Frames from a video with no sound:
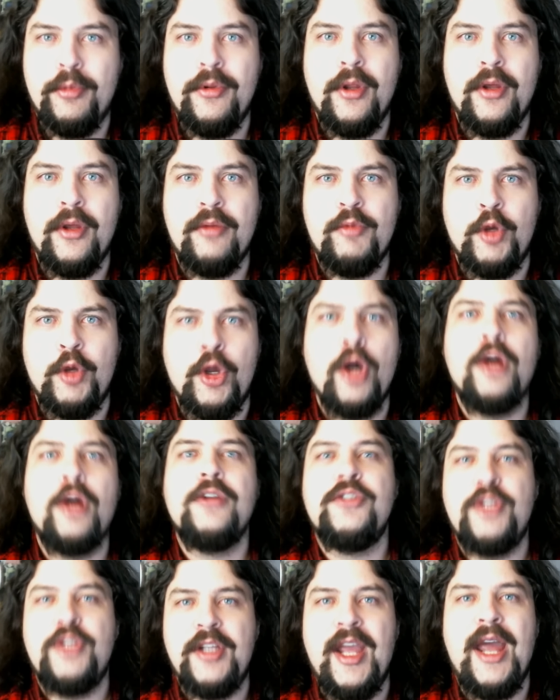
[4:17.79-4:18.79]
The
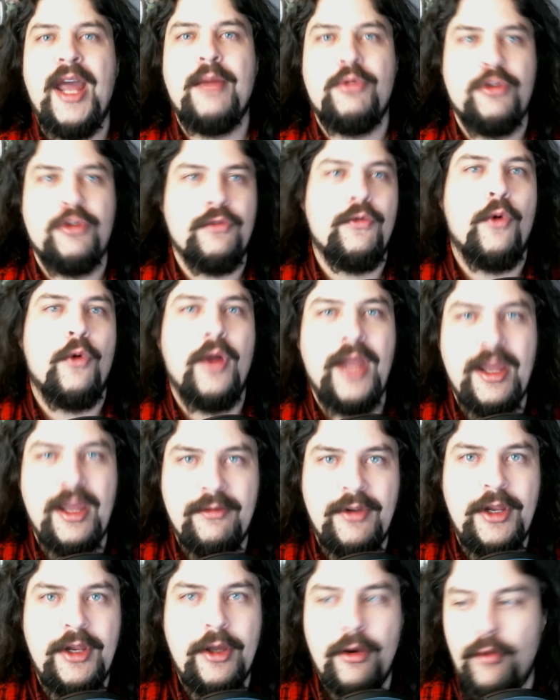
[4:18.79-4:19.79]
cards to capture 4K
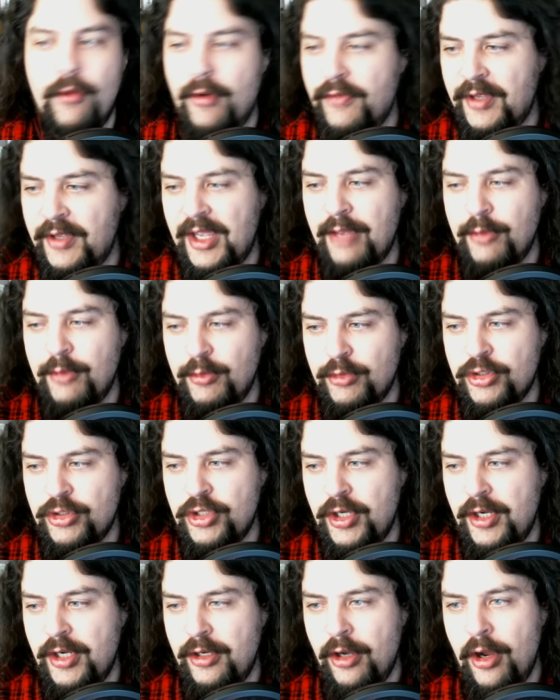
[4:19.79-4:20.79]
video off a gaming
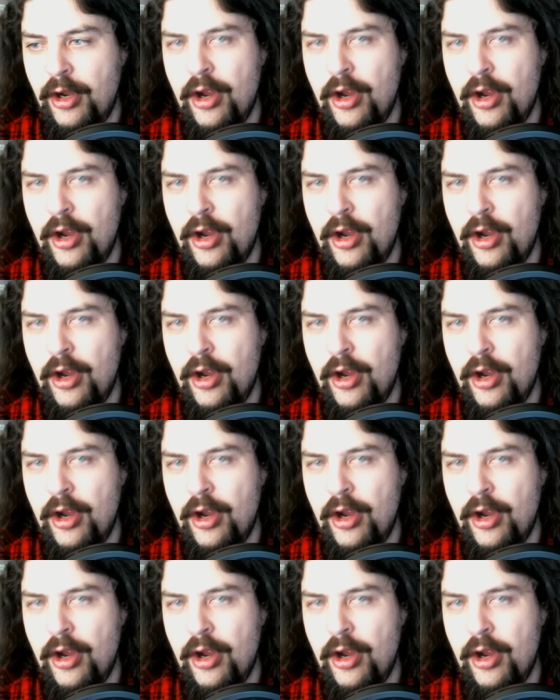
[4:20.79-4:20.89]
machine